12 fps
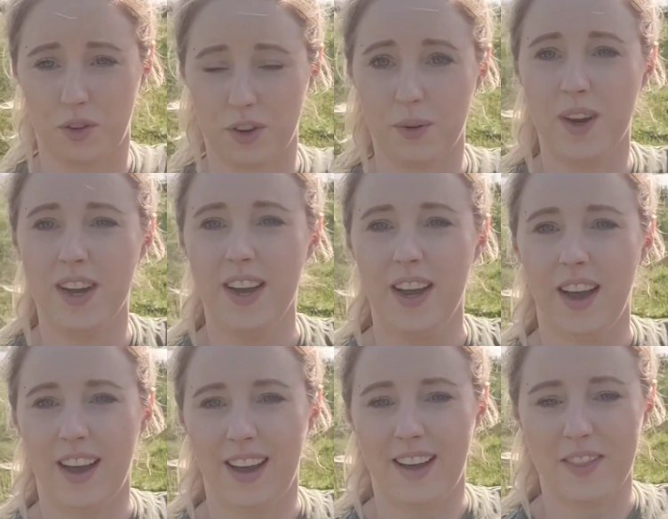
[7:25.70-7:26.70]
you through
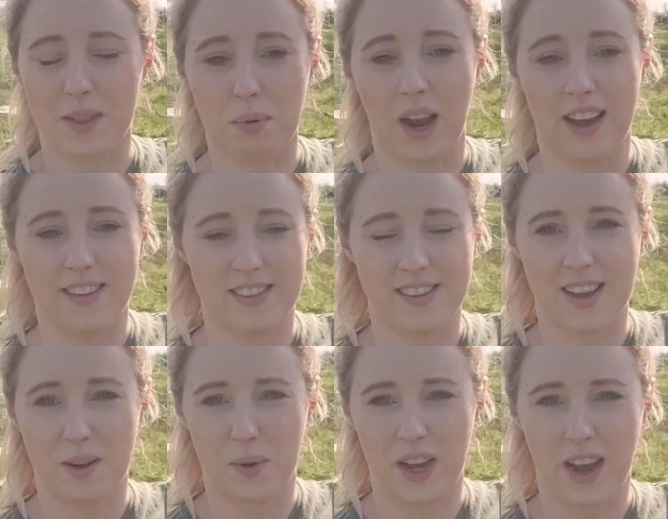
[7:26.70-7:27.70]
the plans
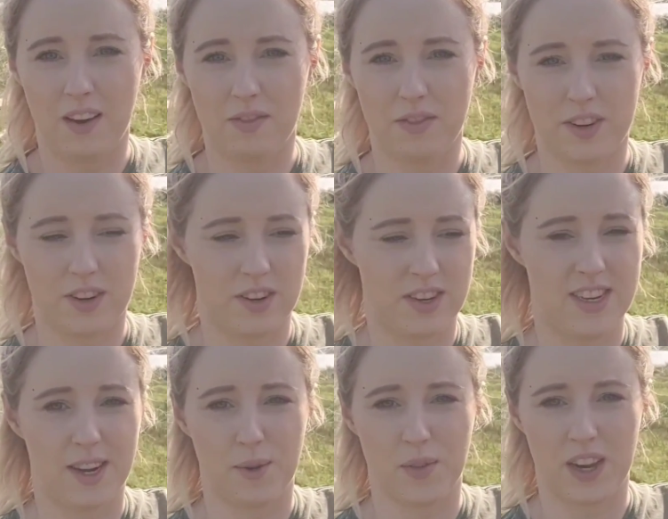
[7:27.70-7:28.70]
that we have for
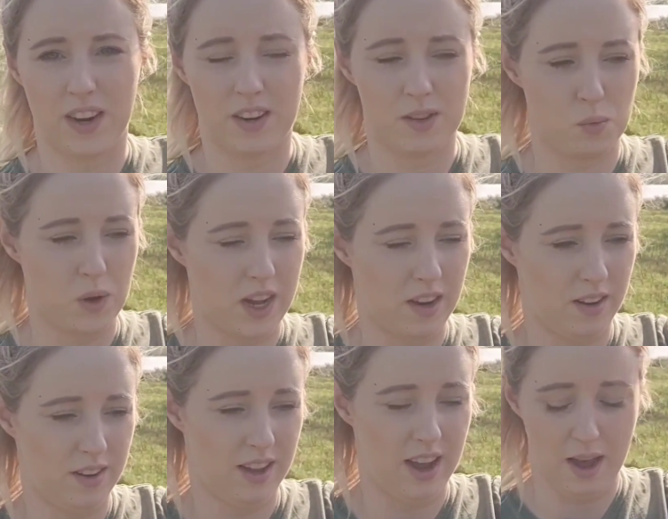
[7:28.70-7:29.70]
down there as
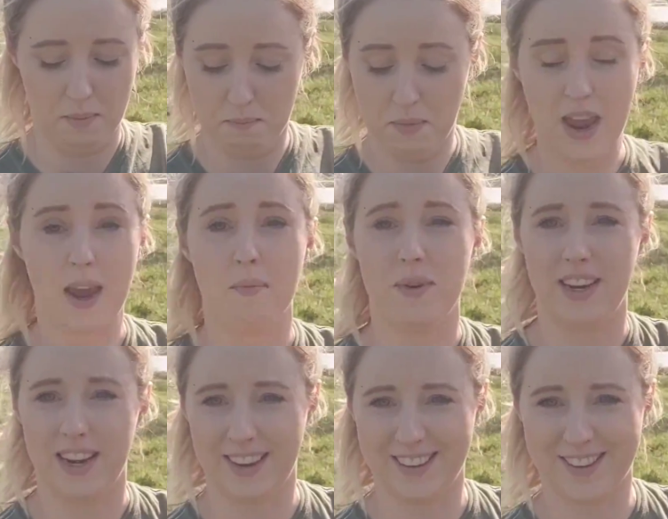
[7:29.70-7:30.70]
well,
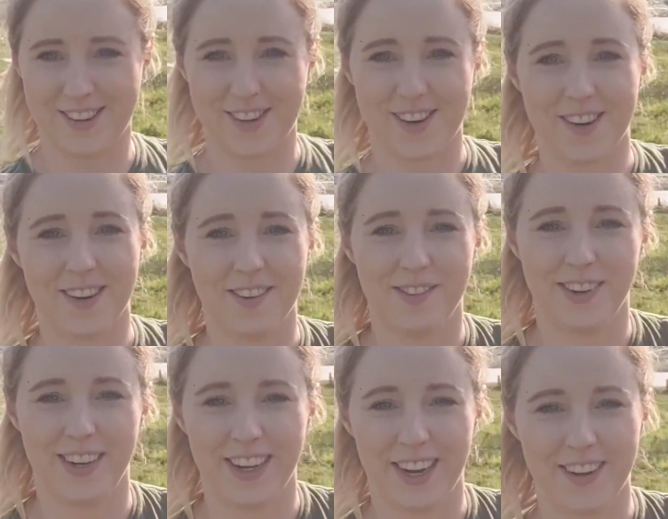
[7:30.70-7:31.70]
maybe next year if
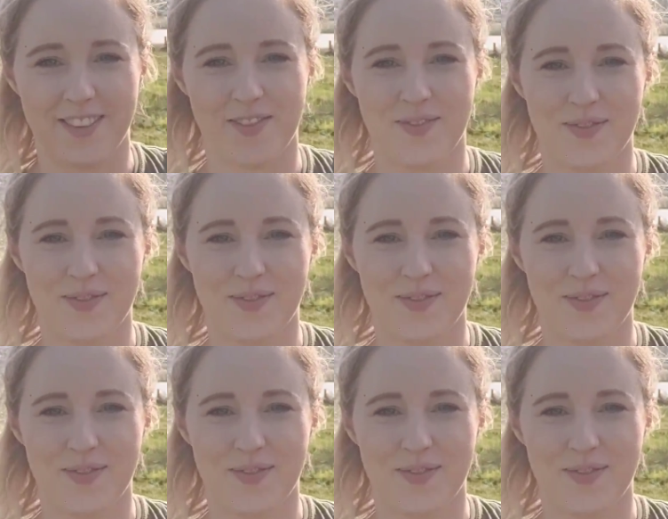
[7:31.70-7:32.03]
we can.